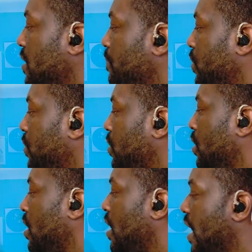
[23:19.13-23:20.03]
And these
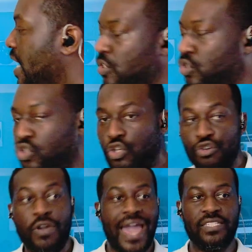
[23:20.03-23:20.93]
two hands,
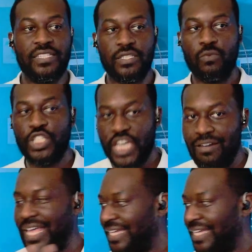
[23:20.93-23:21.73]
which are out like this,